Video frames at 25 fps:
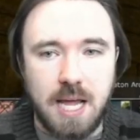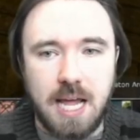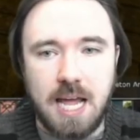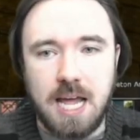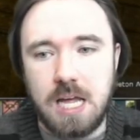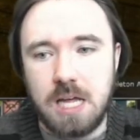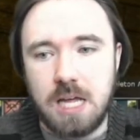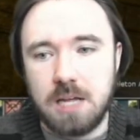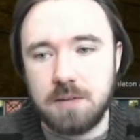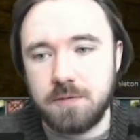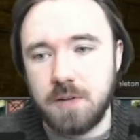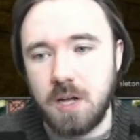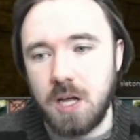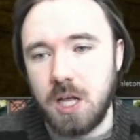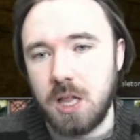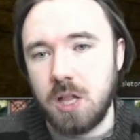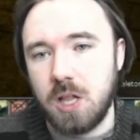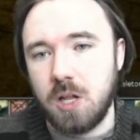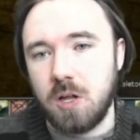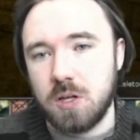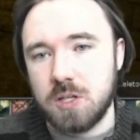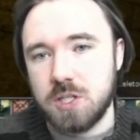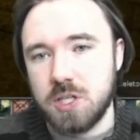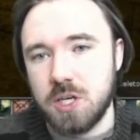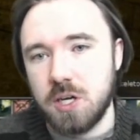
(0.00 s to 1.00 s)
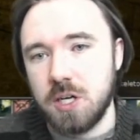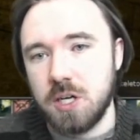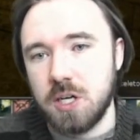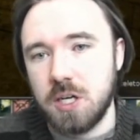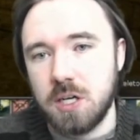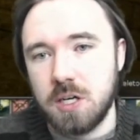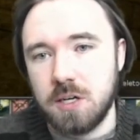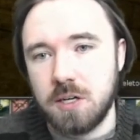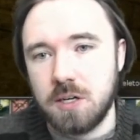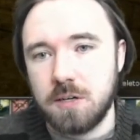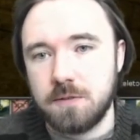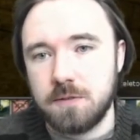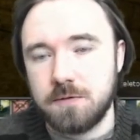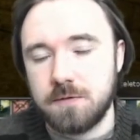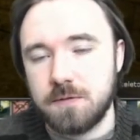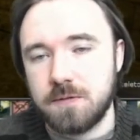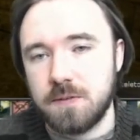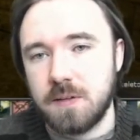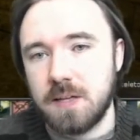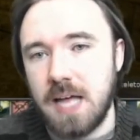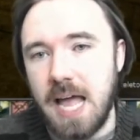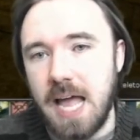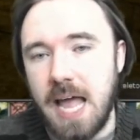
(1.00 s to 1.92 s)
have a lot of